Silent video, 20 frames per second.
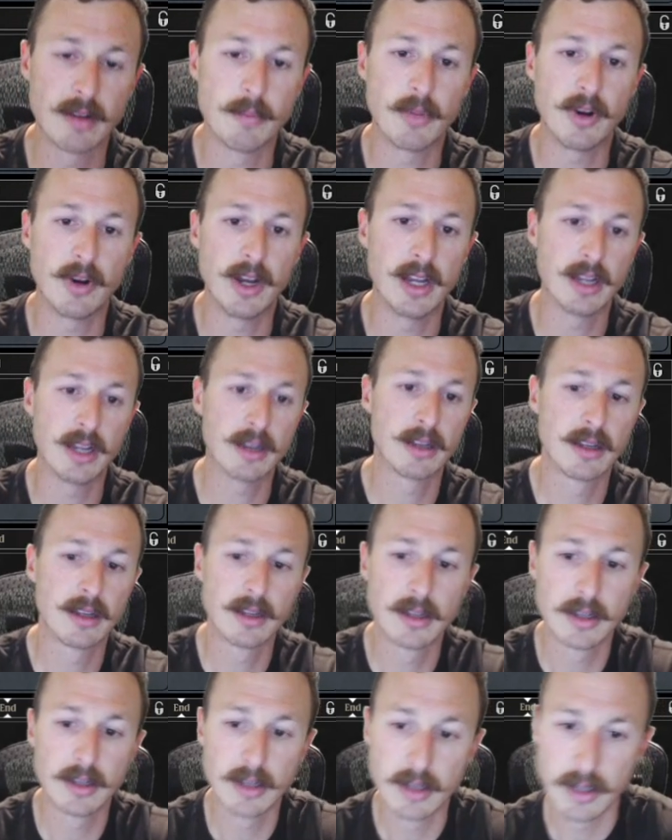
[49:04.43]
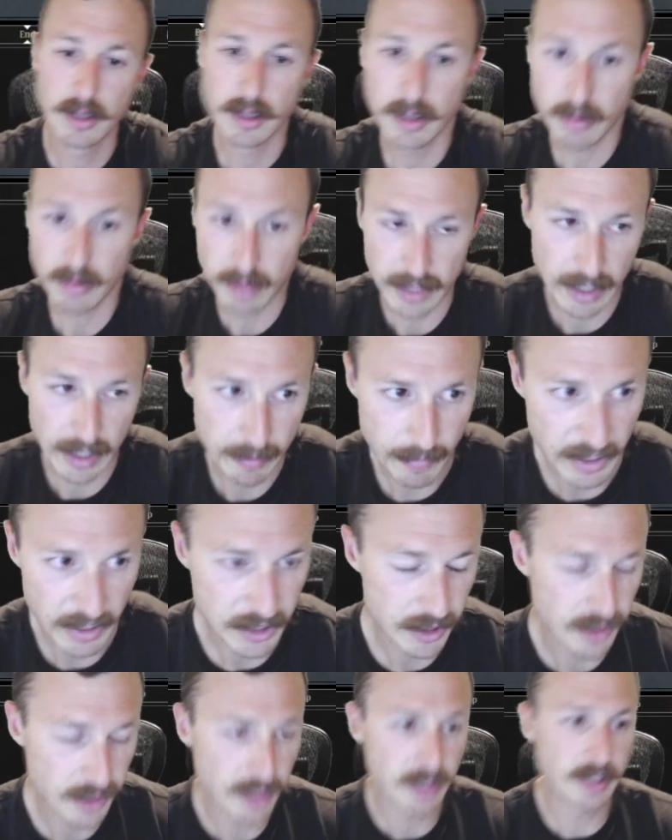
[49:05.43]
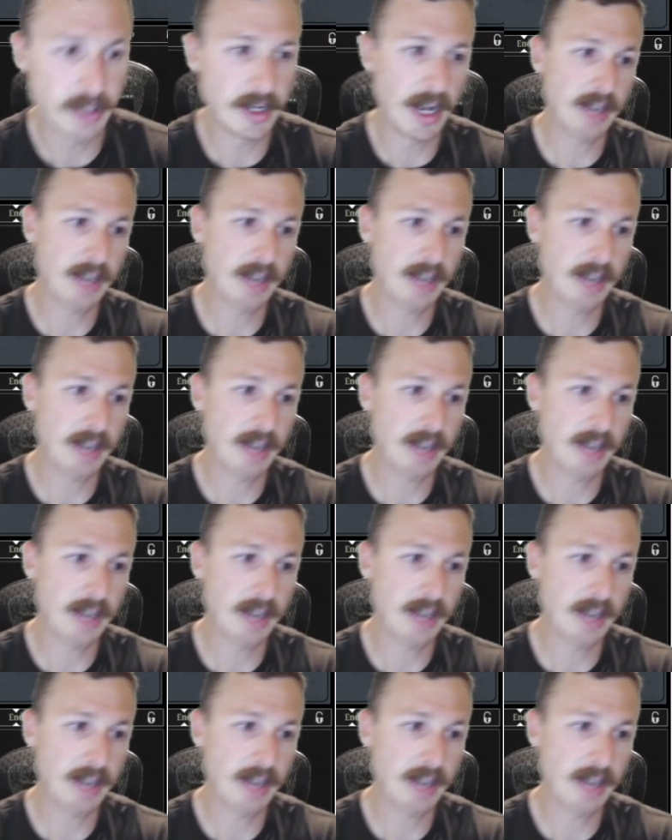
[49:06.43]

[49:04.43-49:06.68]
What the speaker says: play, like I mentioned in the deck